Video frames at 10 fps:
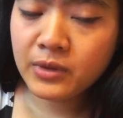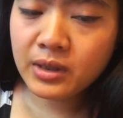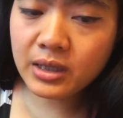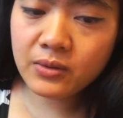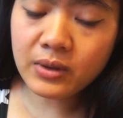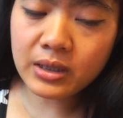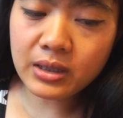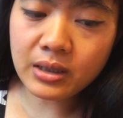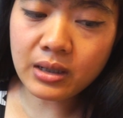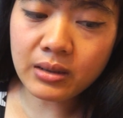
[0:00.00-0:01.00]

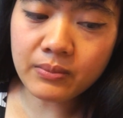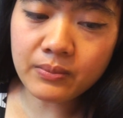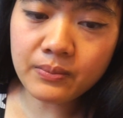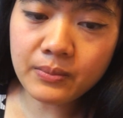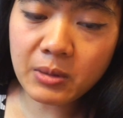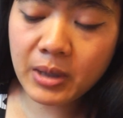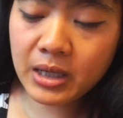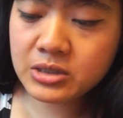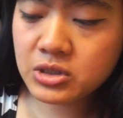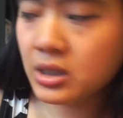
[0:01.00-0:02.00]
Anyway, my
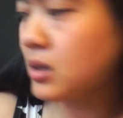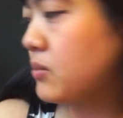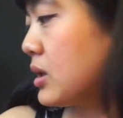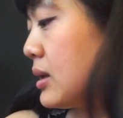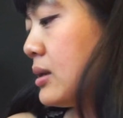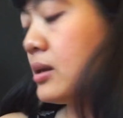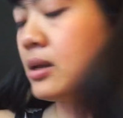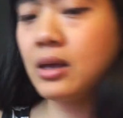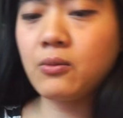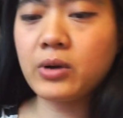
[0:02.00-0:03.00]
package came in.